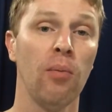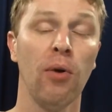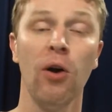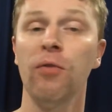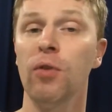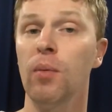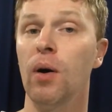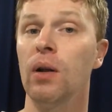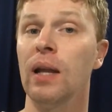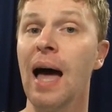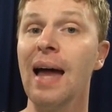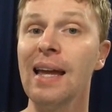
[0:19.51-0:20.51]
pro football, a
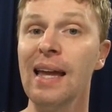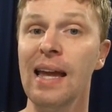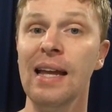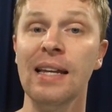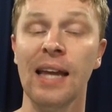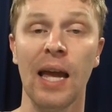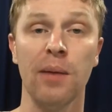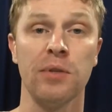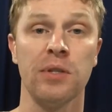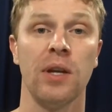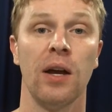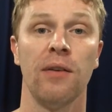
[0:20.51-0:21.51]
lot of in-game
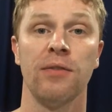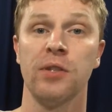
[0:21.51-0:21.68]
stuff.